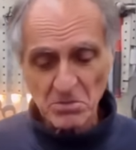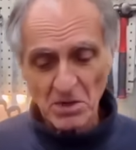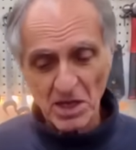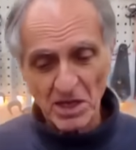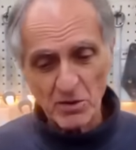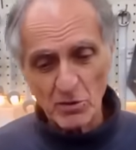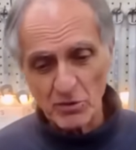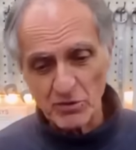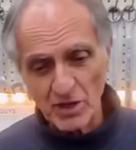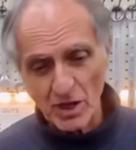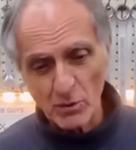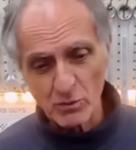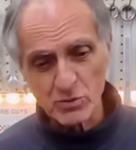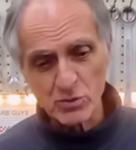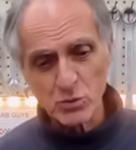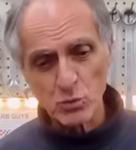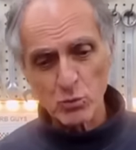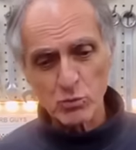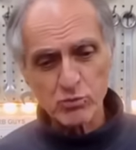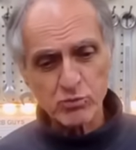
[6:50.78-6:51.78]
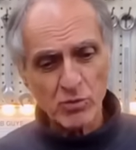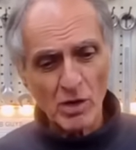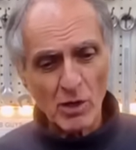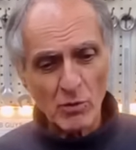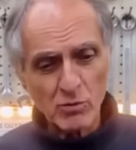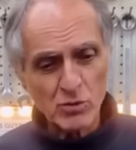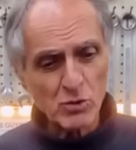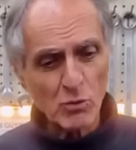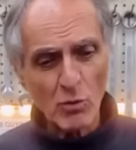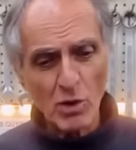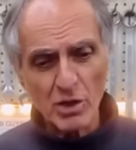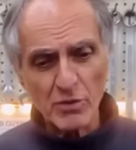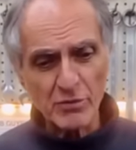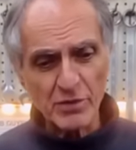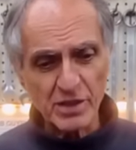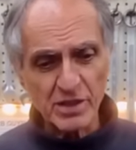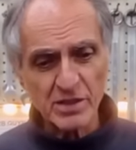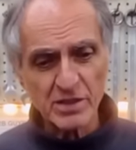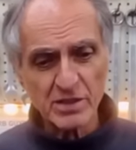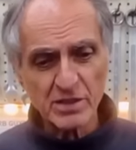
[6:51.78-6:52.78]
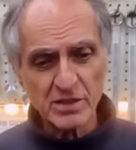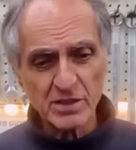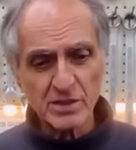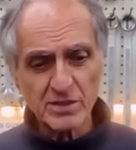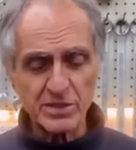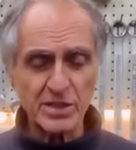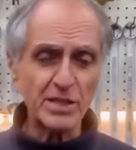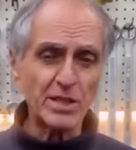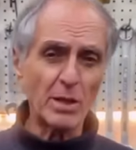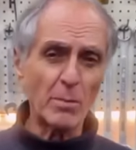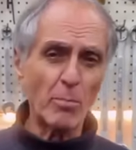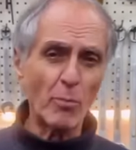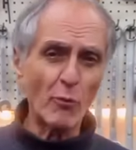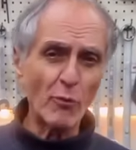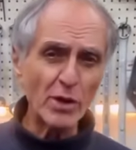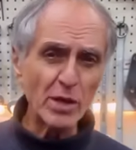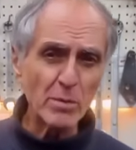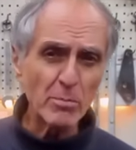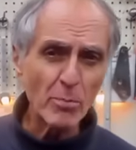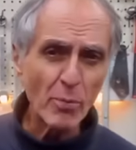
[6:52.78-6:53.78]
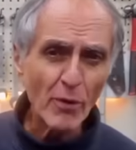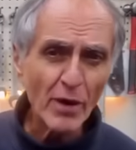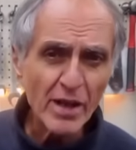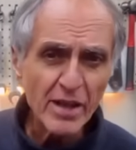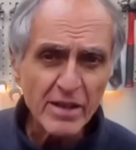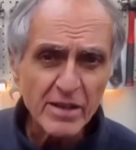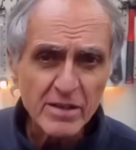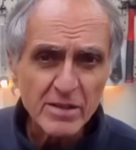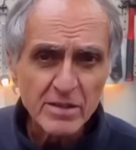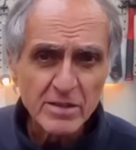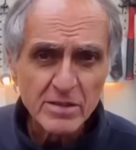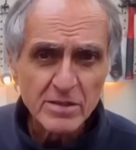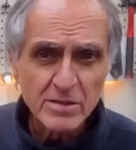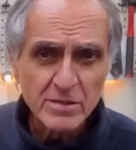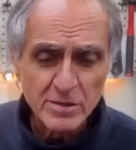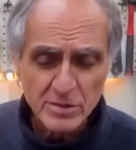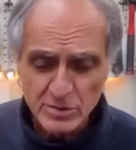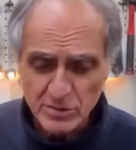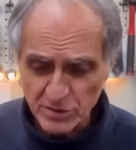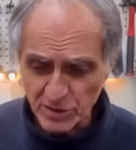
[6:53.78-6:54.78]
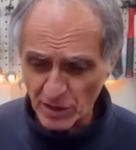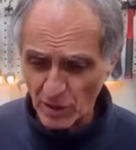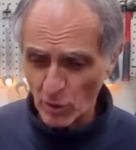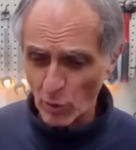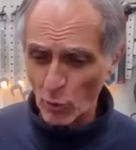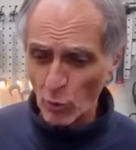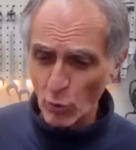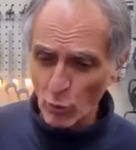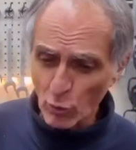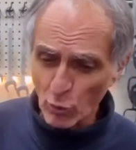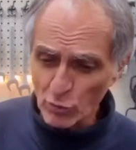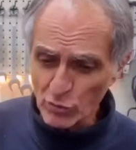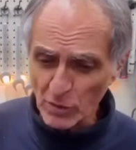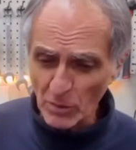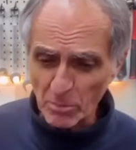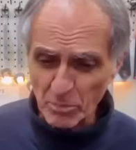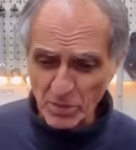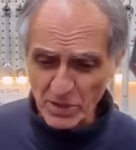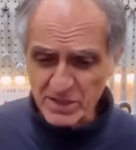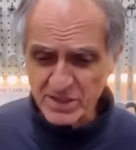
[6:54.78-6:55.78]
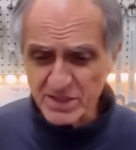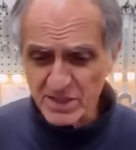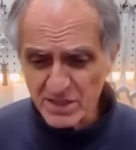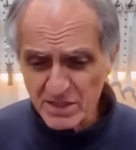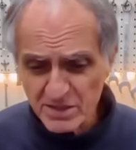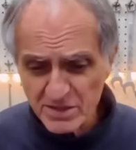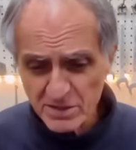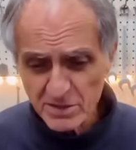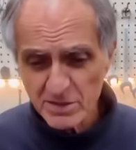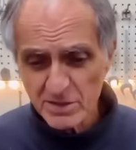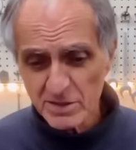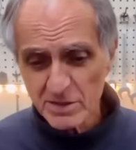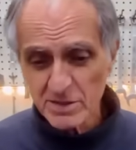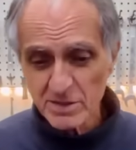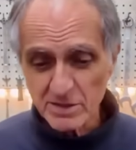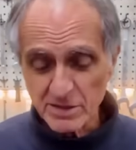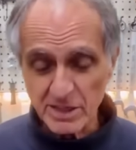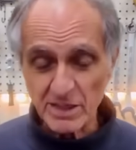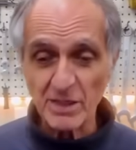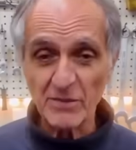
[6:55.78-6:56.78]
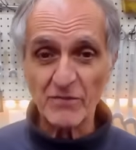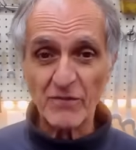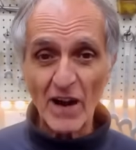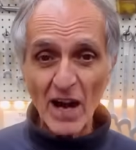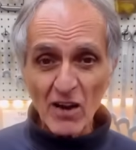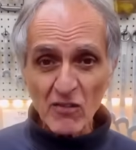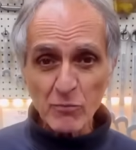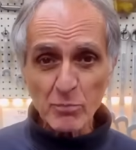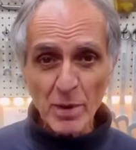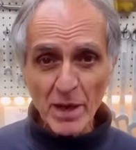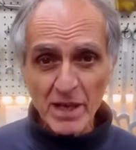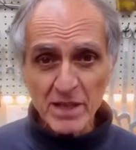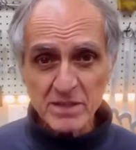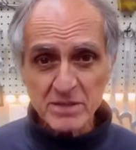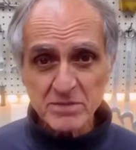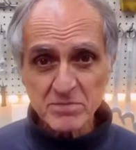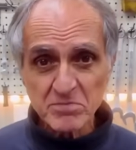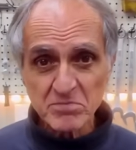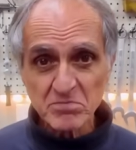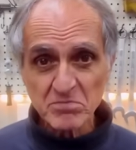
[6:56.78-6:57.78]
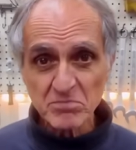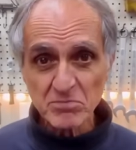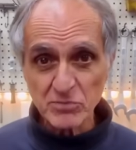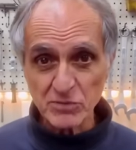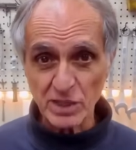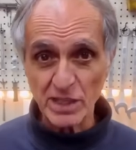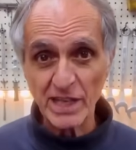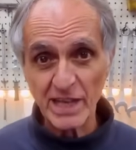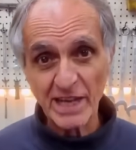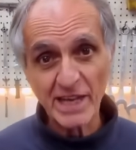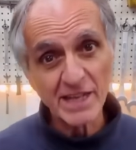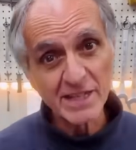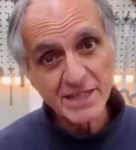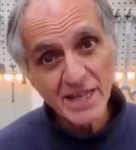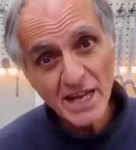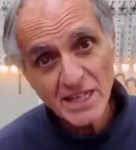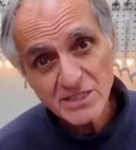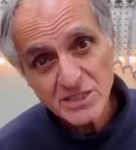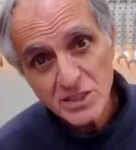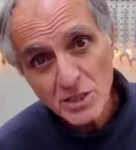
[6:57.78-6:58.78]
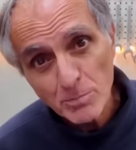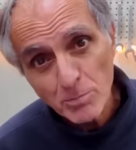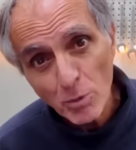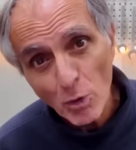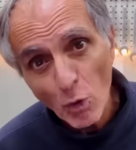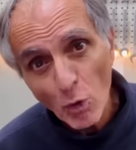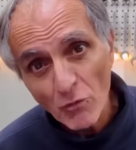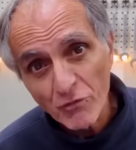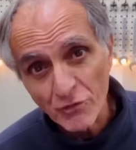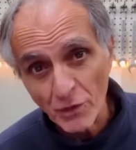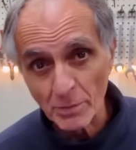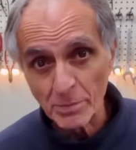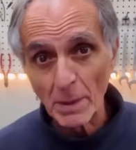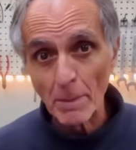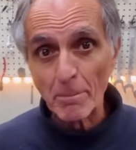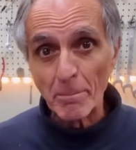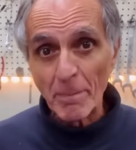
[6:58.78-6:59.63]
I was wondering, did a ring break? Did a hole go in the piston? Did a valve bend? Did a head gasket blow from the